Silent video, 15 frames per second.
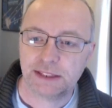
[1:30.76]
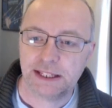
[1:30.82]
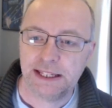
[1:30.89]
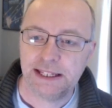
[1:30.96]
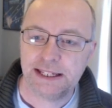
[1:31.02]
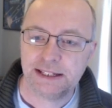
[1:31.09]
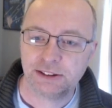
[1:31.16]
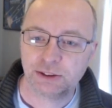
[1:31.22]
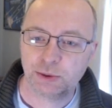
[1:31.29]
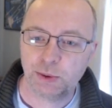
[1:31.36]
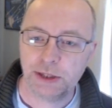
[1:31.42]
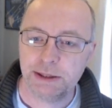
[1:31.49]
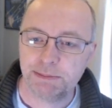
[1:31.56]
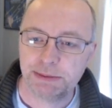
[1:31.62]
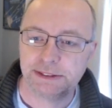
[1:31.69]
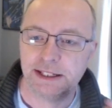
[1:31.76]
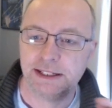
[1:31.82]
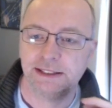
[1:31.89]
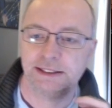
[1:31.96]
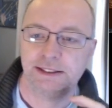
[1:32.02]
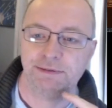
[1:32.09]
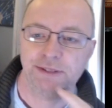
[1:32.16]
he gets
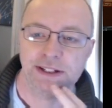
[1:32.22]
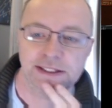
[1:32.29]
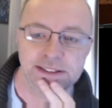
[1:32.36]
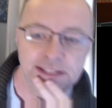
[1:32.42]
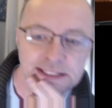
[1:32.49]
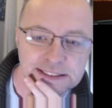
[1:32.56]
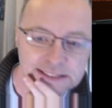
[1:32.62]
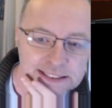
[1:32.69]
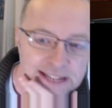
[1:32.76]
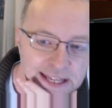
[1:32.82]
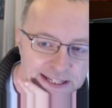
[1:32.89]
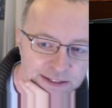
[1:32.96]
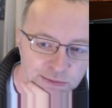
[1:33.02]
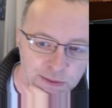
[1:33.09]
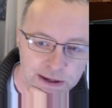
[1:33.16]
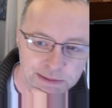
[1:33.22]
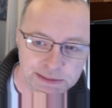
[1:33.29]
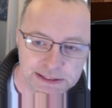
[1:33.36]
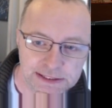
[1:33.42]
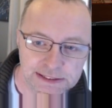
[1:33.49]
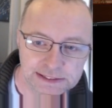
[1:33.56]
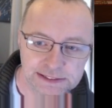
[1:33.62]
20% defense against land
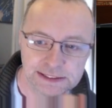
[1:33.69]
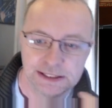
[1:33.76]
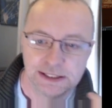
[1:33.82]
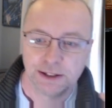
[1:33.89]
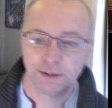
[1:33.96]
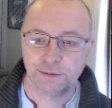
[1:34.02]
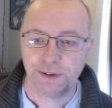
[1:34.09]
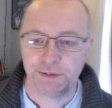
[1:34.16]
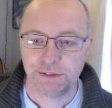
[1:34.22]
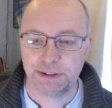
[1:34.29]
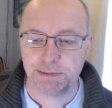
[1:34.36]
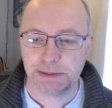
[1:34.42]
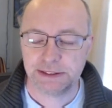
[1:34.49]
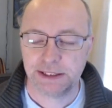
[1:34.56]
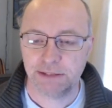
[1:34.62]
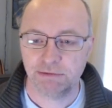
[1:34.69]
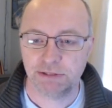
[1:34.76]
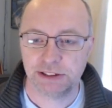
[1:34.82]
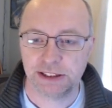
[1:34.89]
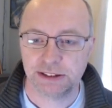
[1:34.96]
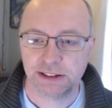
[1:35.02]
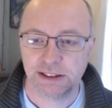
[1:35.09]
weapons, 50%
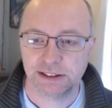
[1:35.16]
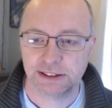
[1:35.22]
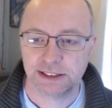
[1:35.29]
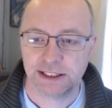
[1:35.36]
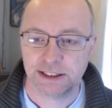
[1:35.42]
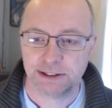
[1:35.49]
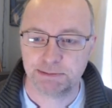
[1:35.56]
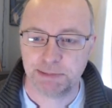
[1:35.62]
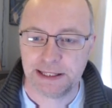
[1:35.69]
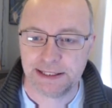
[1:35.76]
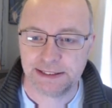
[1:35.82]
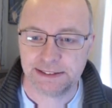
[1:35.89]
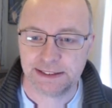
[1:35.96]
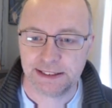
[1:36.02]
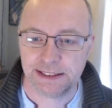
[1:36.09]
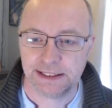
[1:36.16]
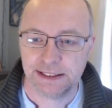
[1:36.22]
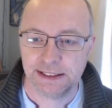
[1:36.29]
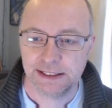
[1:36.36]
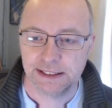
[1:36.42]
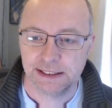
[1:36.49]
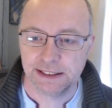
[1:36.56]
resistance against piercing,
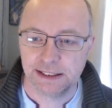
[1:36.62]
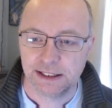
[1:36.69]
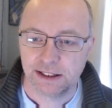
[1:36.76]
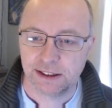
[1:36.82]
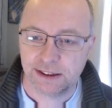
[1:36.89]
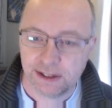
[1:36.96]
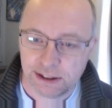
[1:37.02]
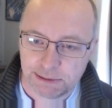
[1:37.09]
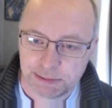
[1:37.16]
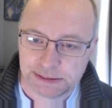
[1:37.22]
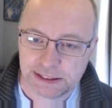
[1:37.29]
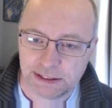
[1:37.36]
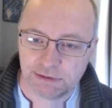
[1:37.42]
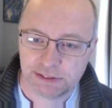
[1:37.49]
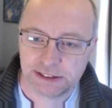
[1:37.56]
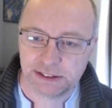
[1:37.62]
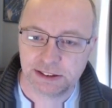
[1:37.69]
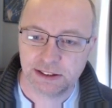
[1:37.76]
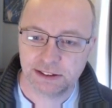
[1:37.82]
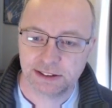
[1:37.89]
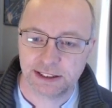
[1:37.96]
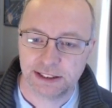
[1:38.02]
30%
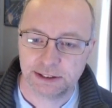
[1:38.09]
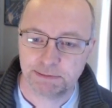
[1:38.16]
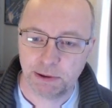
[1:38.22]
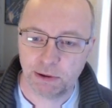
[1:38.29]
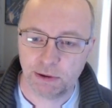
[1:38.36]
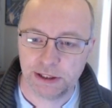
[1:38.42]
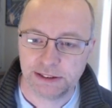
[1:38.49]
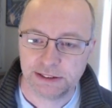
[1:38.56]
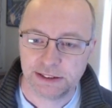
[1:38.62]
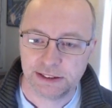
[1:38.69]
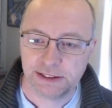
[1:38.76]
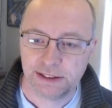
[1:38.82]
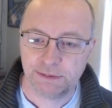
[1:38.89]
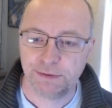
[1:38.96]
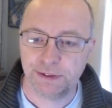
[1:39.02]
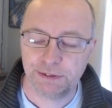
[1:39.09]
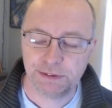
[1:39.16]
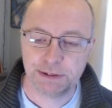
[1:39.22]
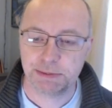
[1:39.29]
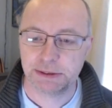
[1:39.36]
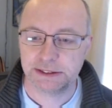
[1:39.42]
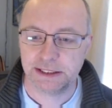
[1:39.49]
resistance against poison, and
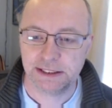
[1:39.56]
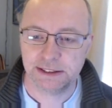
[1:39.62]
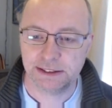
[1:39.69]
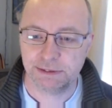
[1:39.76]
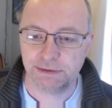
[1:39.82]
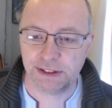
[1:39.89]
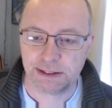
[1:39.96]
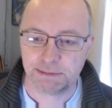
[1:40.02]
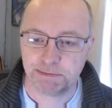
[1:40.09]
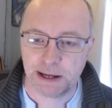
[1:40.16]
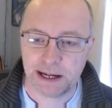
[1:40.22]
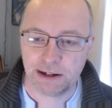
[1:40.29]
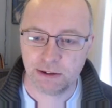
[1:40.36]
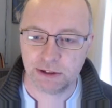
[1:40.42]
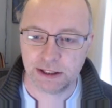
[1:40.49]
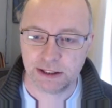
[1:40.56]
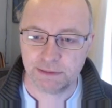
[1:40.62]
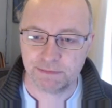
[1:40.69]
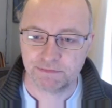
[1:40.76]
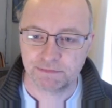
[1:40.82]
50% deflect powder.